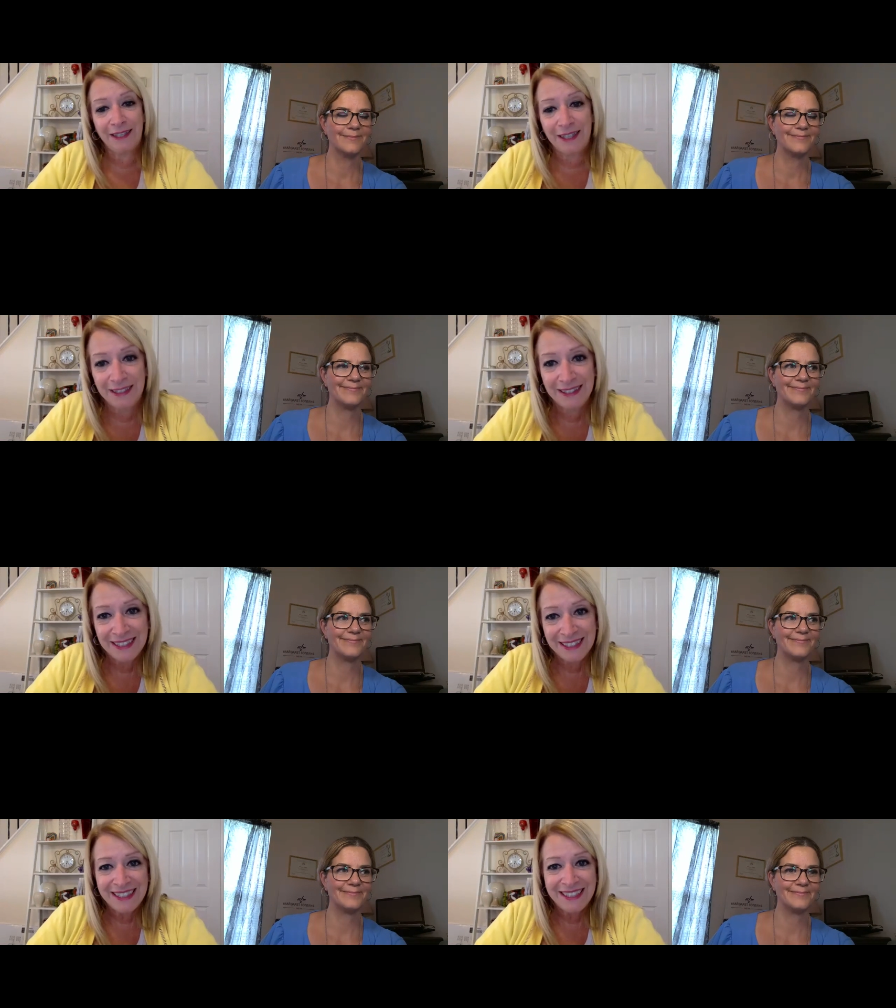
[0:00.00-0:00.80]
Speaker 1: uh,
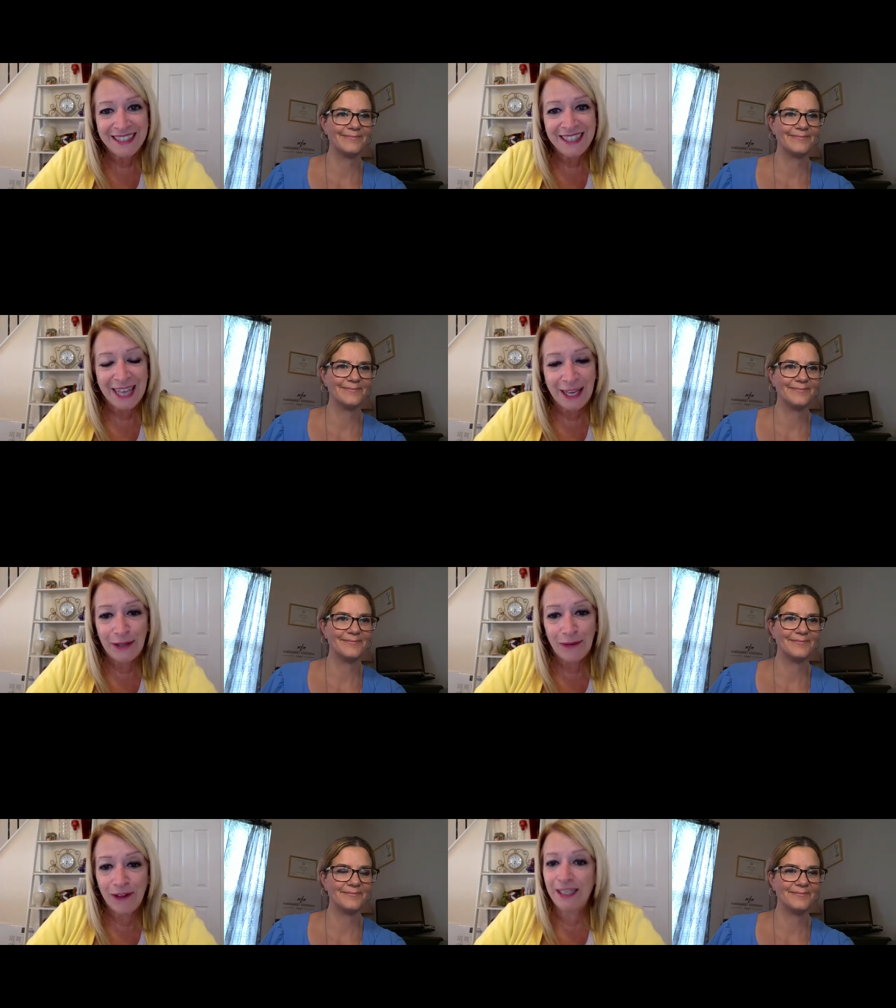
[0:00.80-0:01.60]
thank
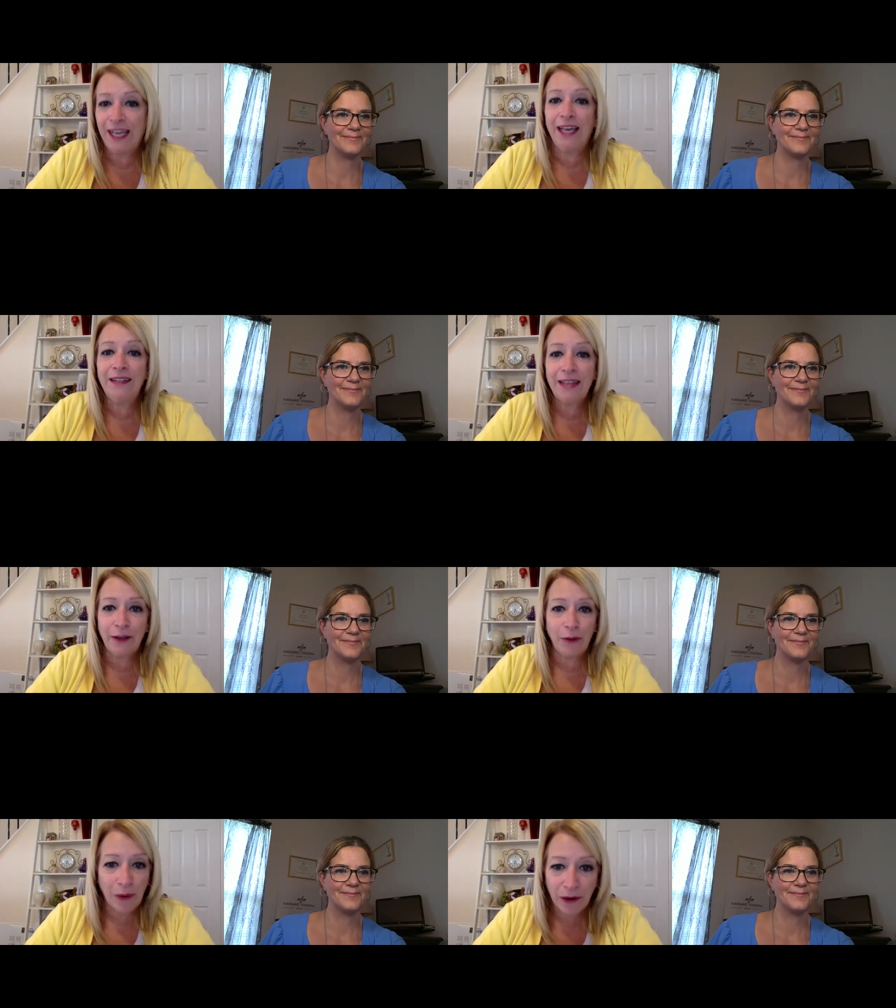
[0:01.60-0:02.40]
you all again.
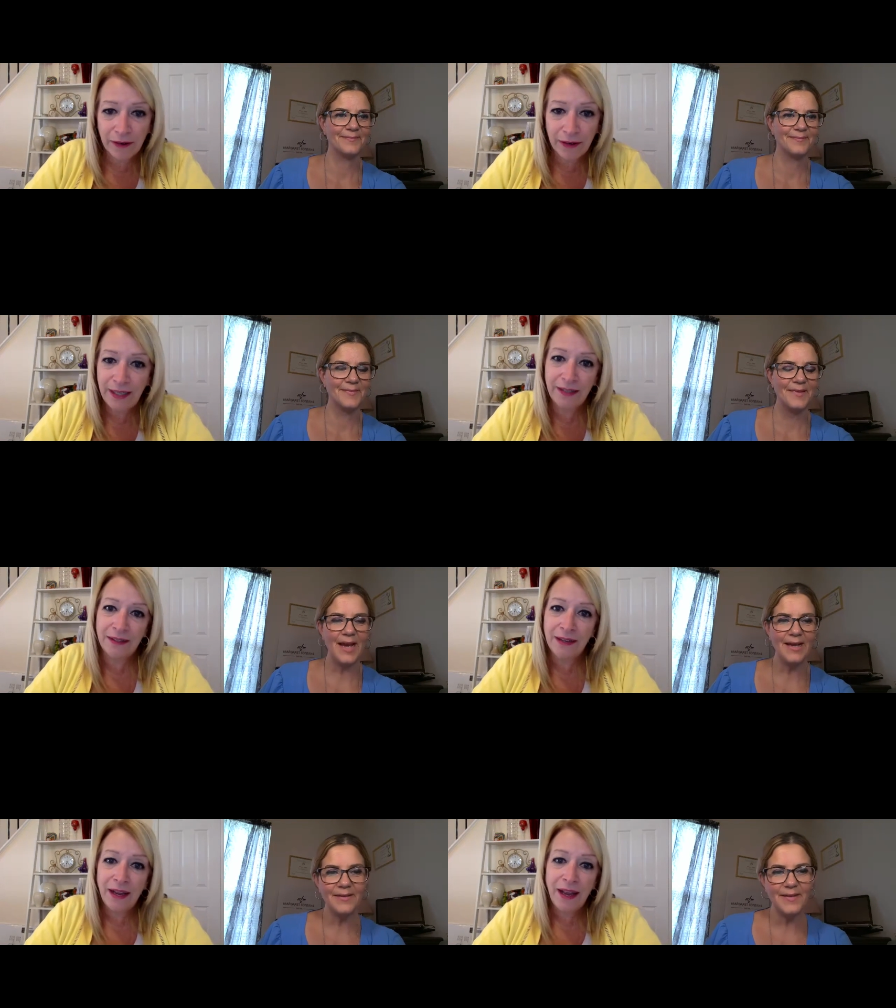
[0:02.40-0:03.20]
Thank you, Margaret.
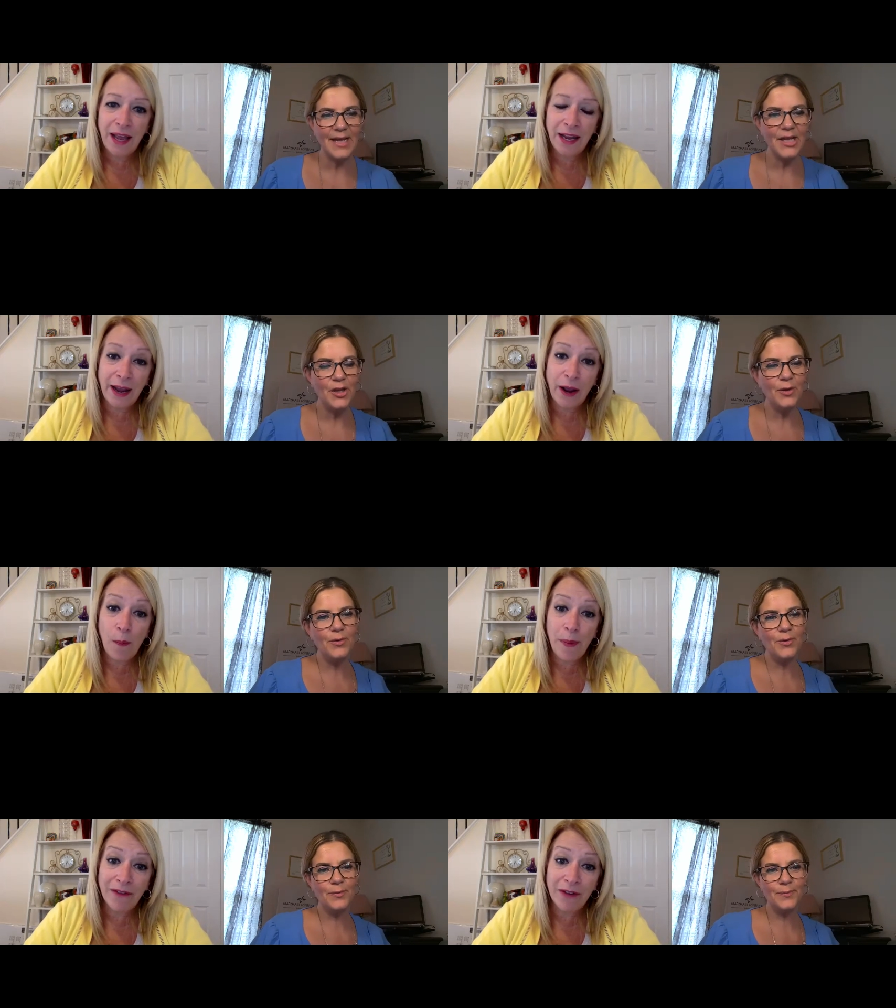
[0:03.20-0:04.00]
Yay, thank and you.
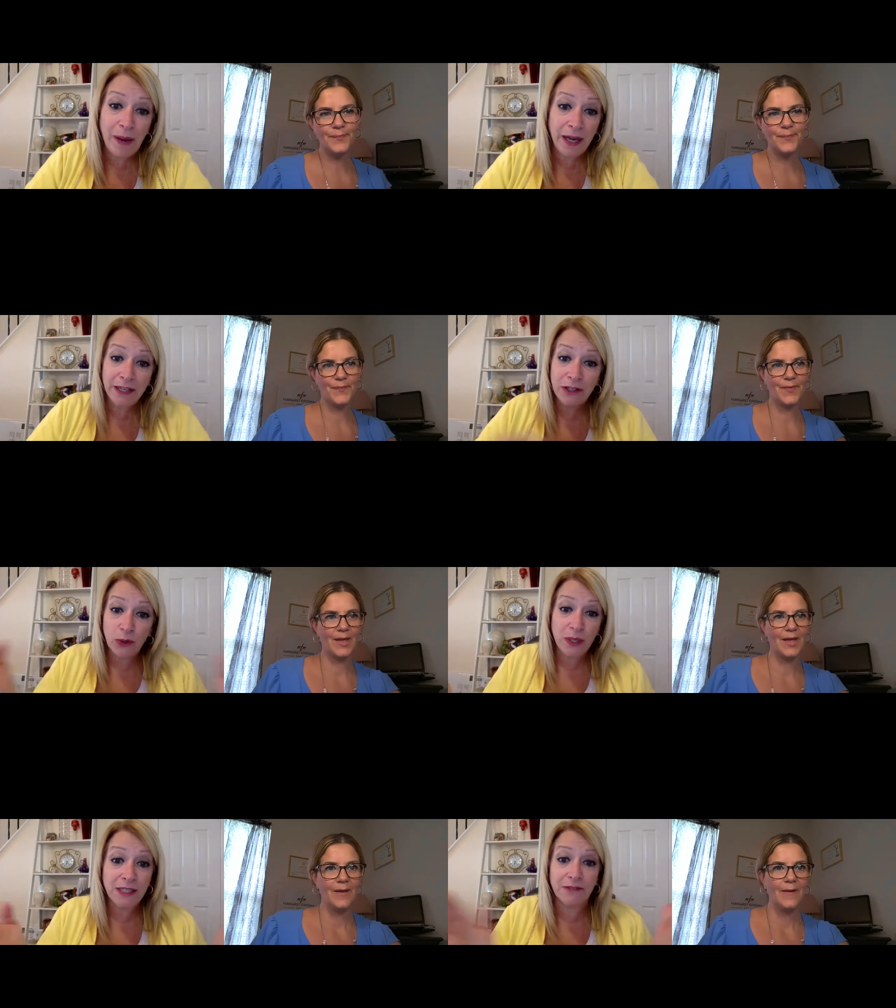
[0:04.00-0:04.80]
everybody
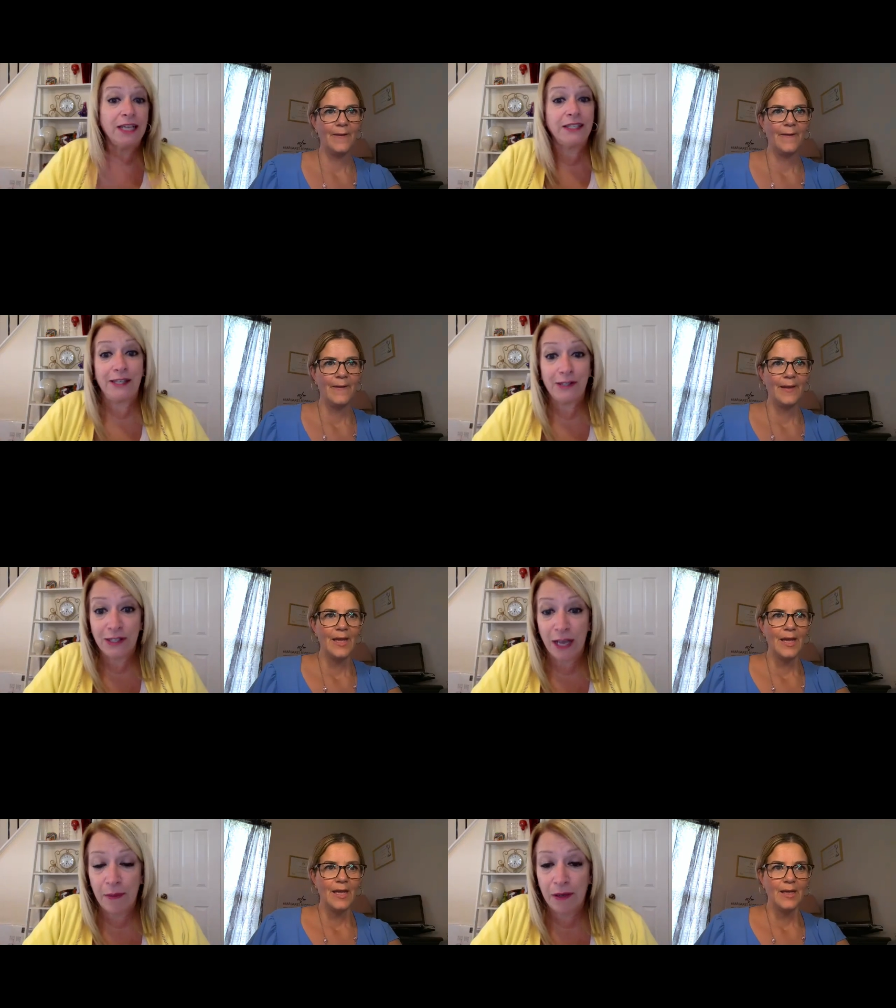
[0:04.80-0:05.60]
enjoys the rest of their
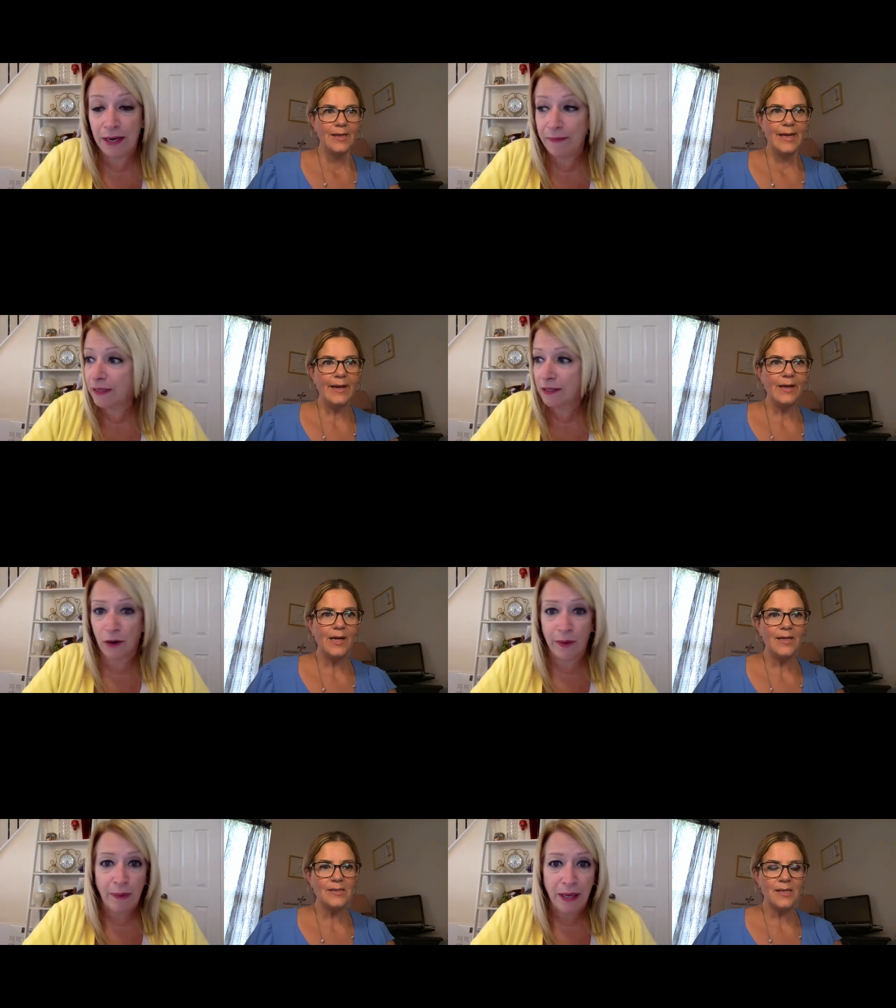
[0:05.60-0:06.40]
summer. I yeah,
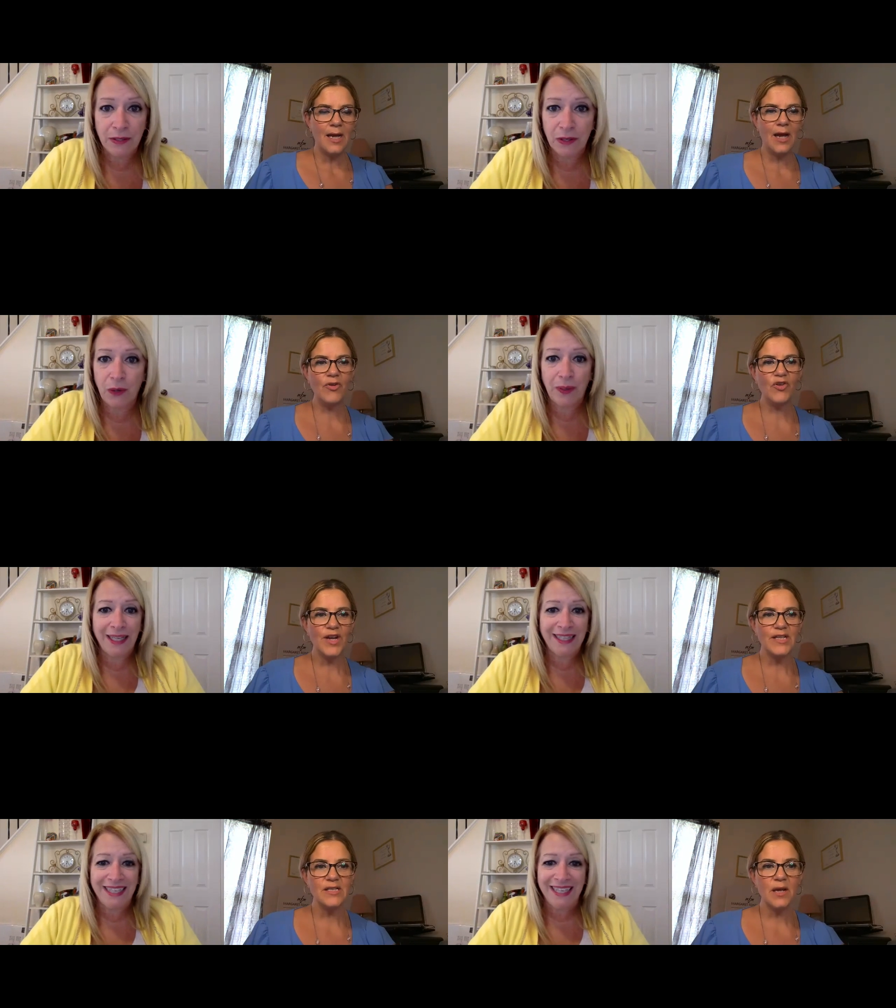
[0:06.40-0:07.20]
Speaker 2: guys, have a
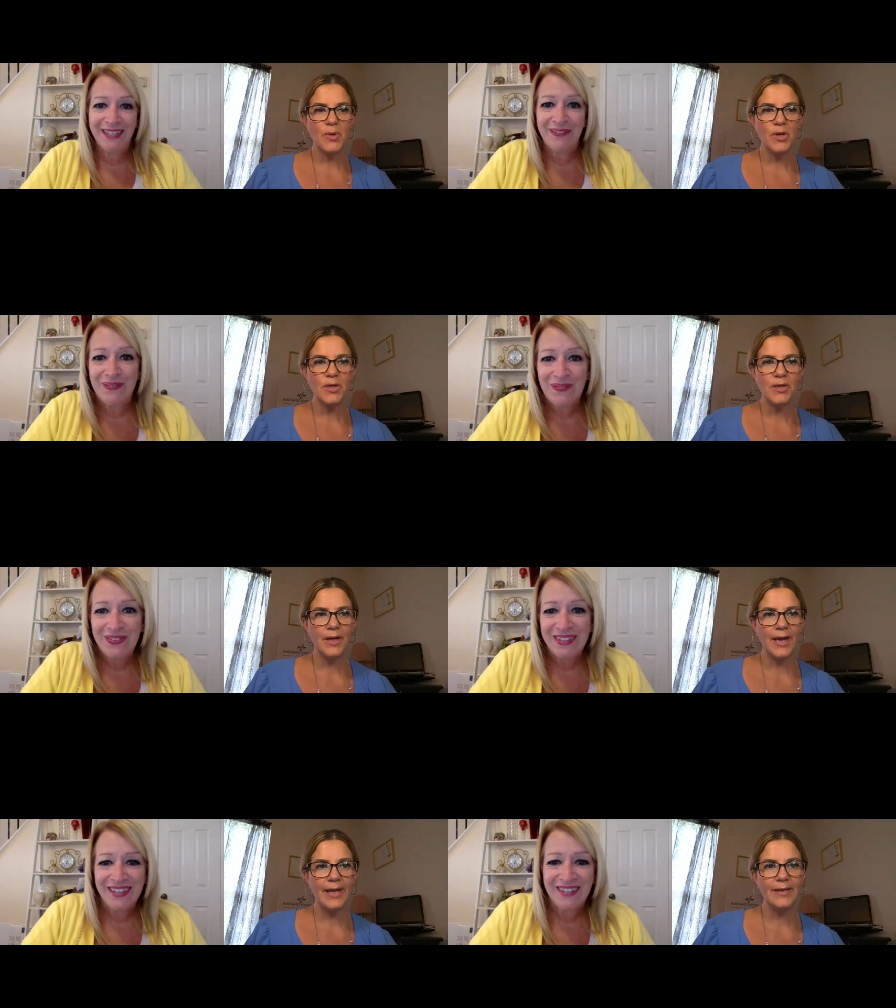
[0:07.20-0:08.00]
great summer.
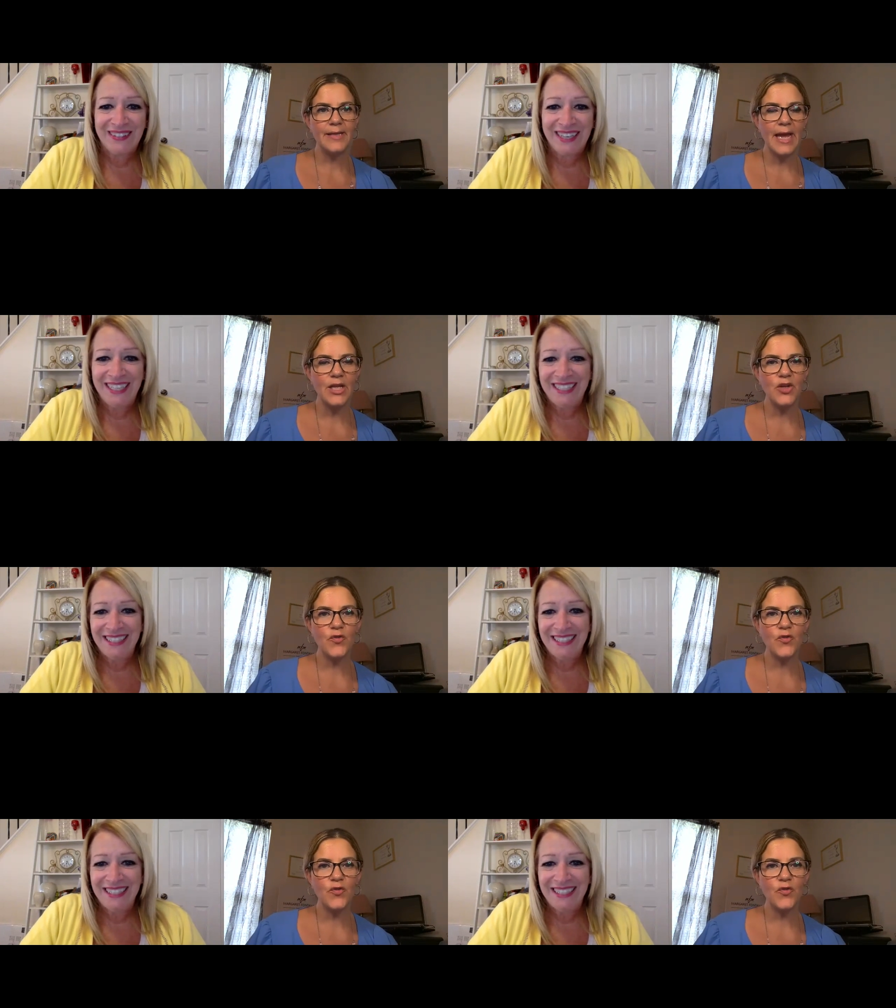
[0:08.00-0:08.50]
And oh. thank